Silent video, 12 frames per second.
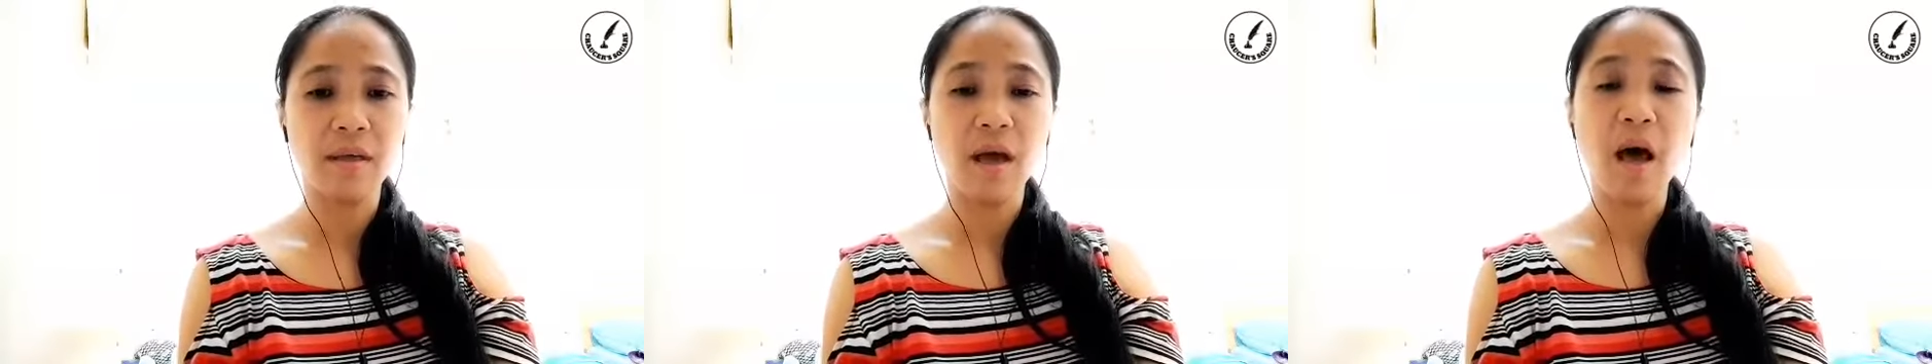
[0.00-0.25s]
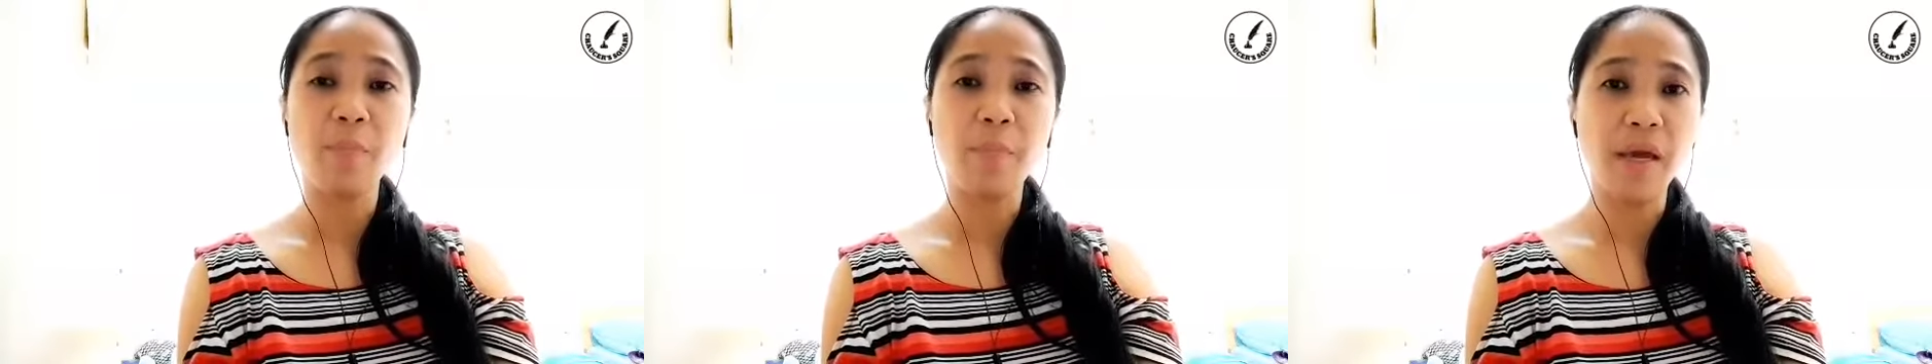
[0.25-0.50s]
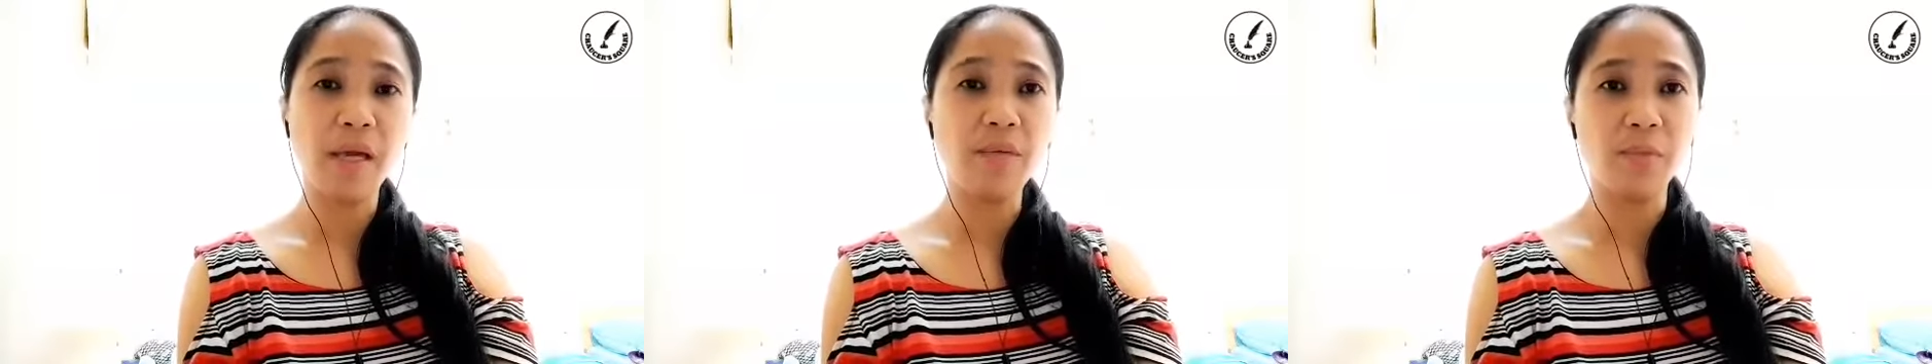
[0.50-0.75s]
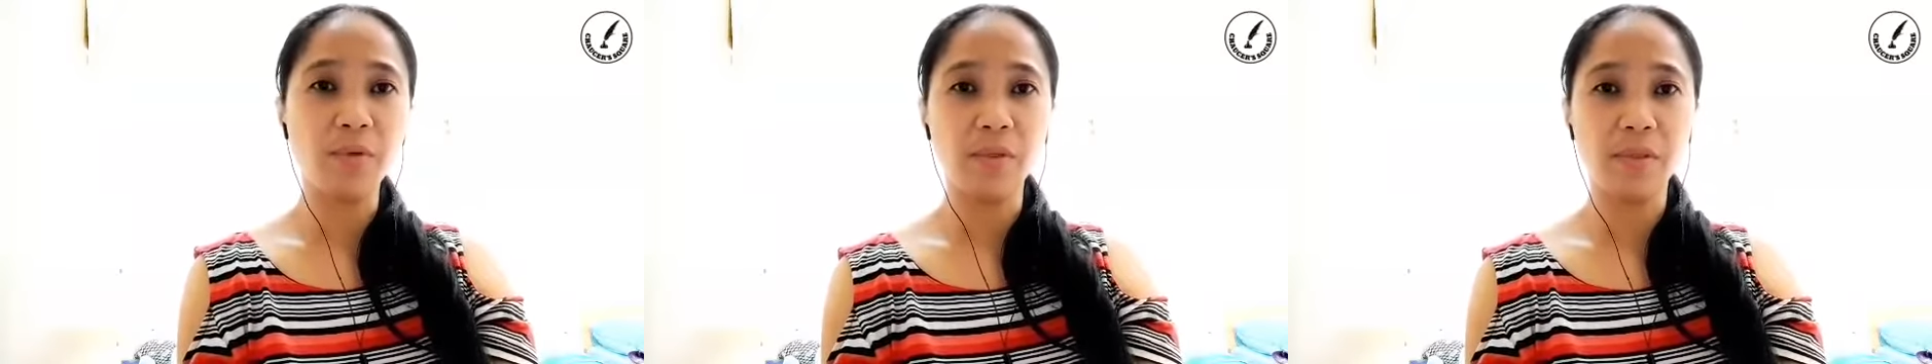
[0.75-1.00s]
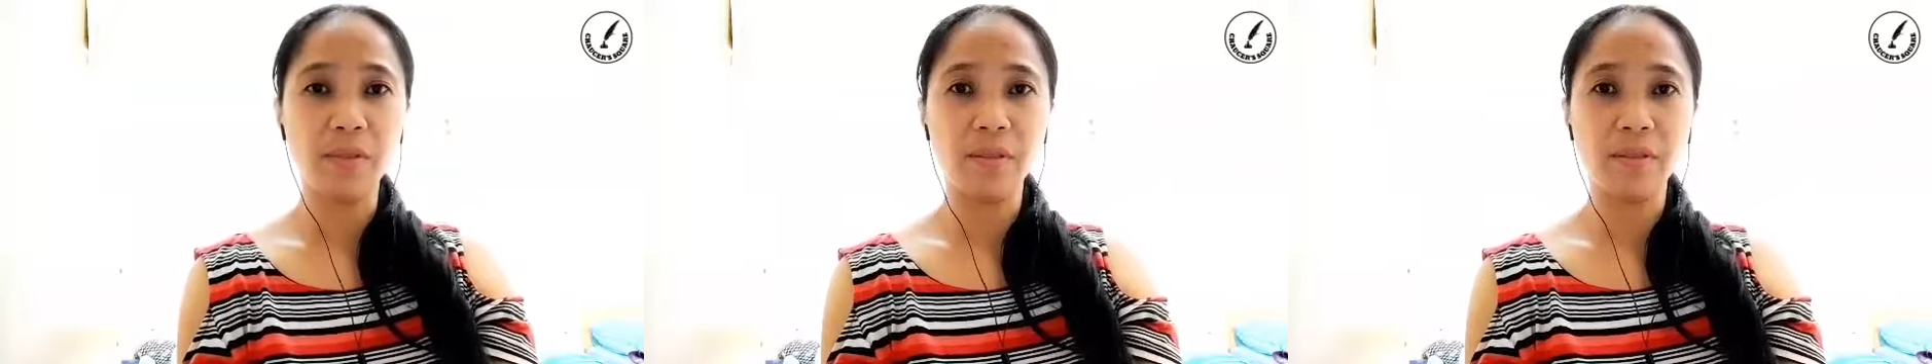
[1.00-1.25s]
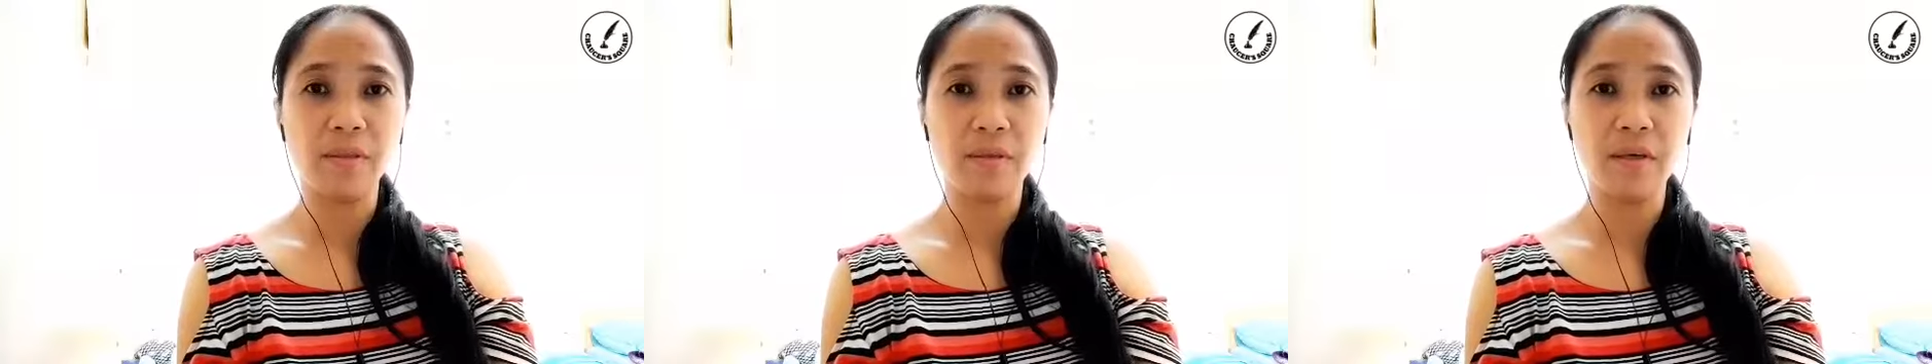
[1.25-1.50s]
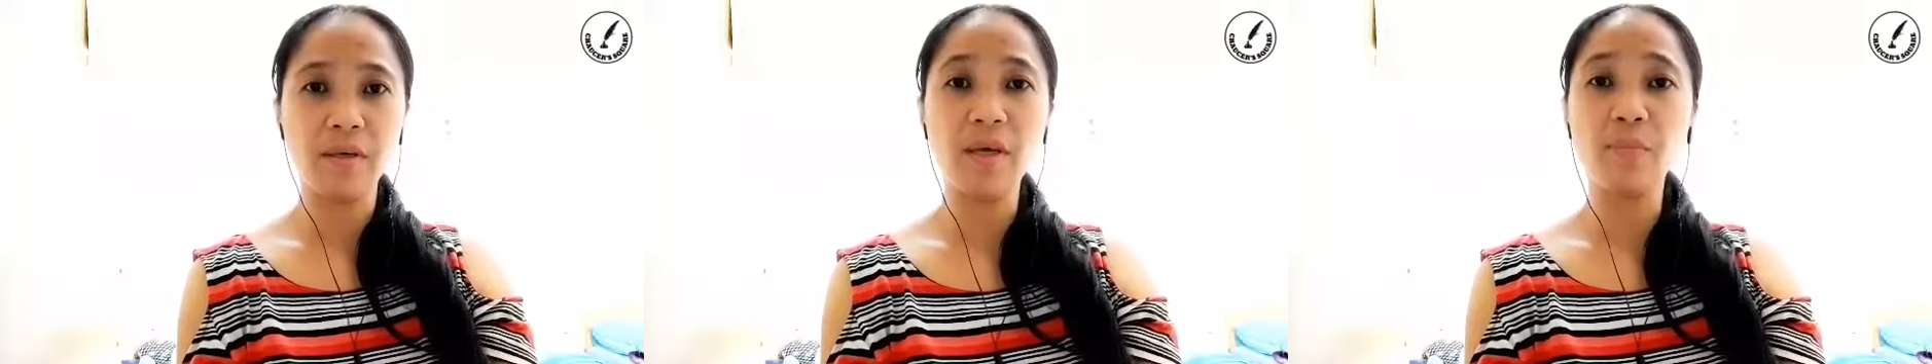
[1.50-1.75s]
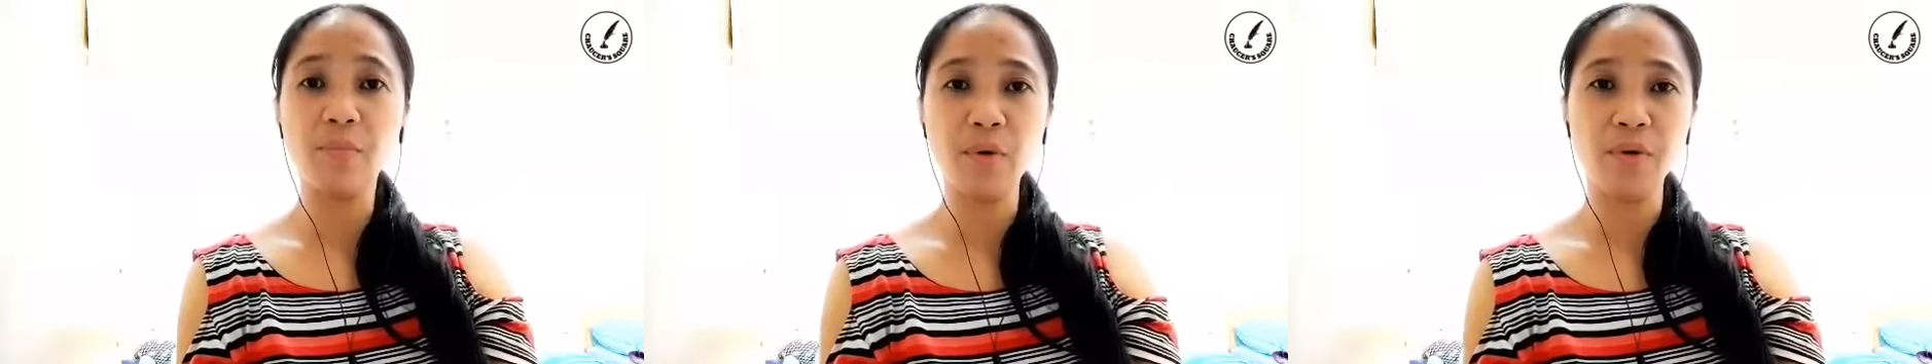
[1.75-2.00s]
a painful yet
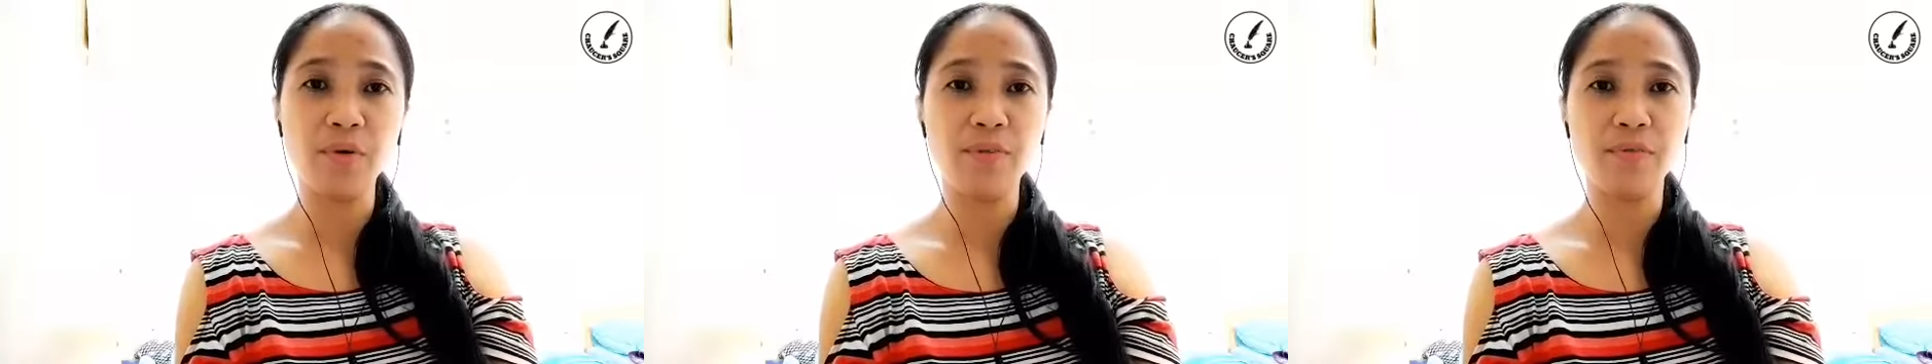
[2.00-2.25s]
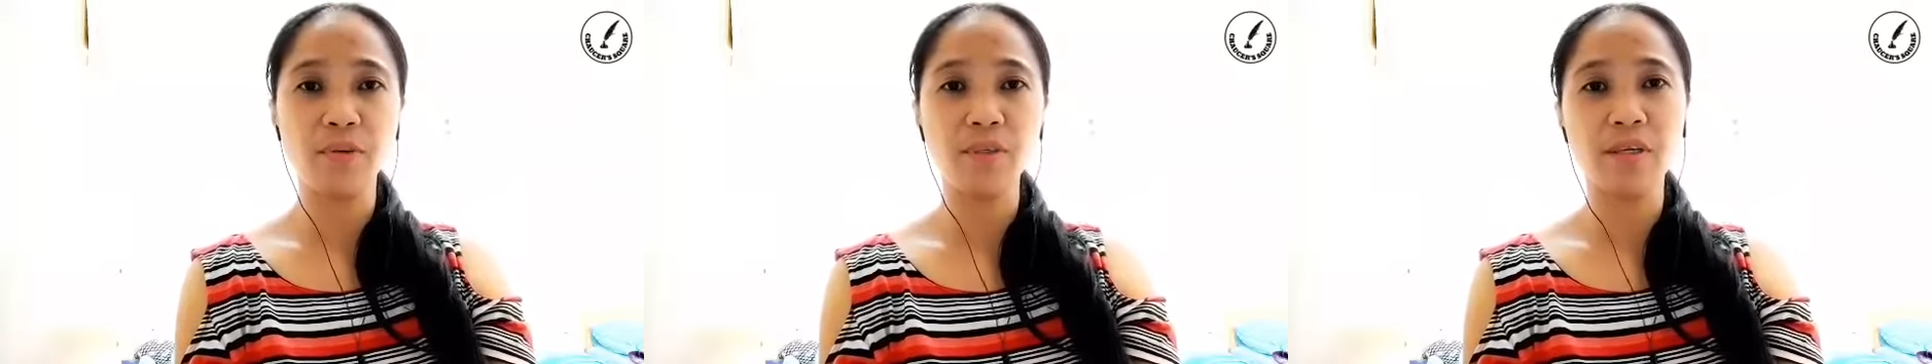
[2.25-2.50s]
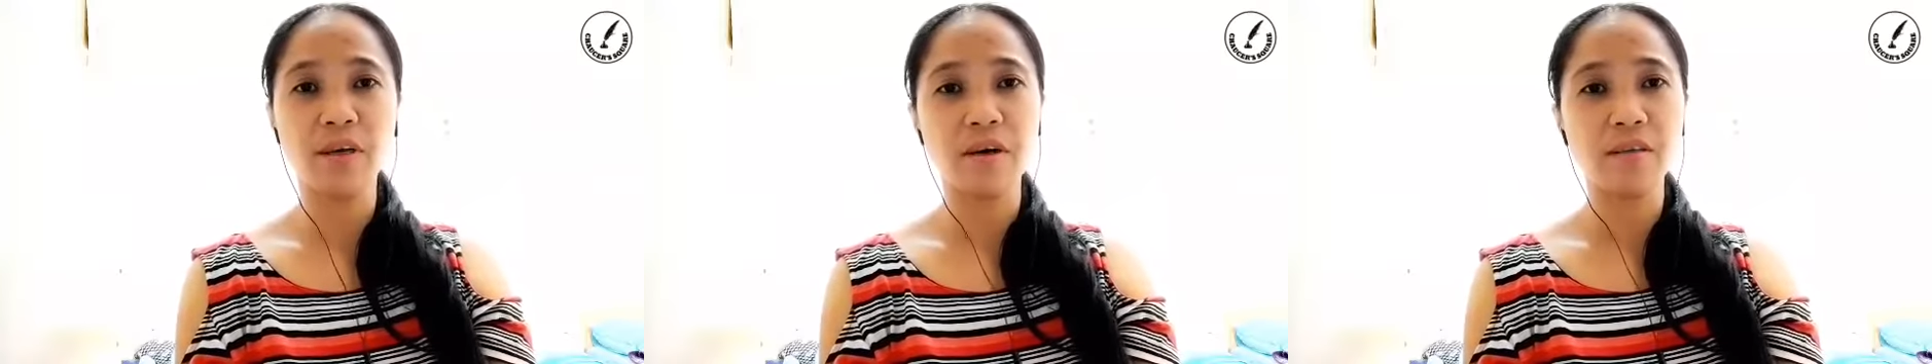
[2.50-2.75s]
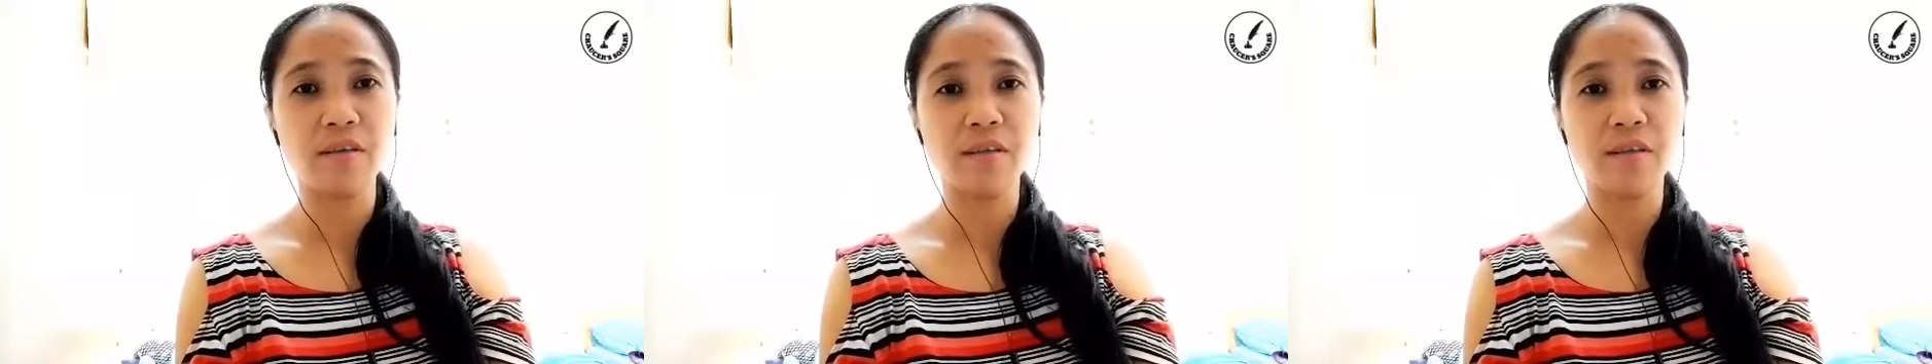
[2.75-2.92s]
beautiful scars.